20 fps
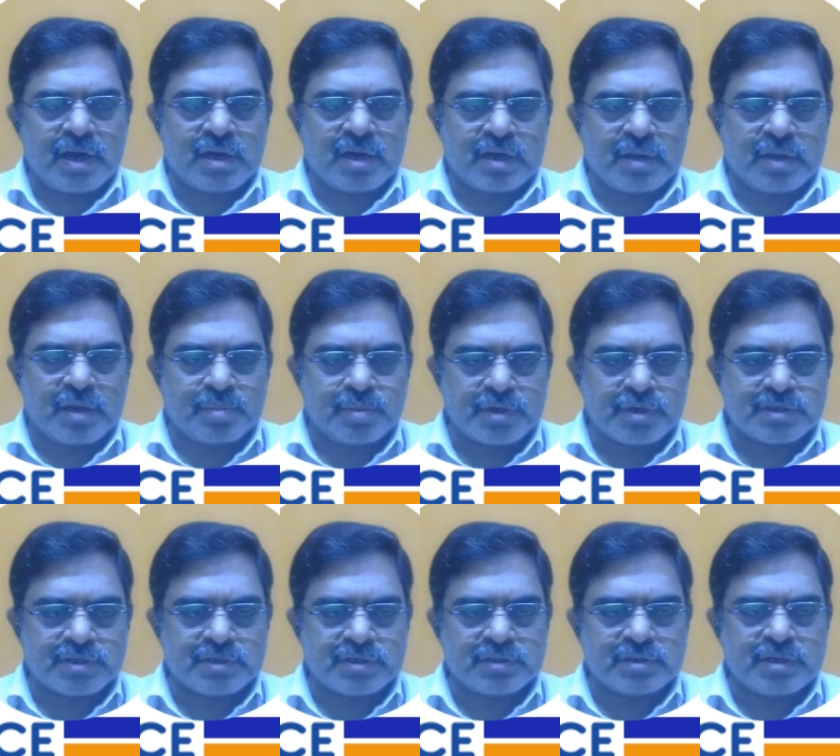on
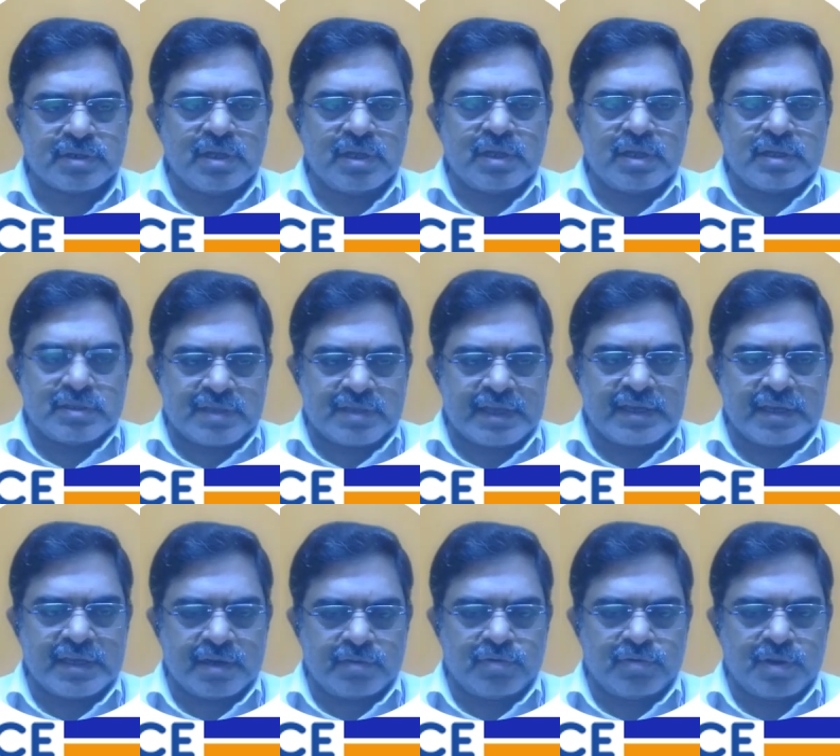compression cycle,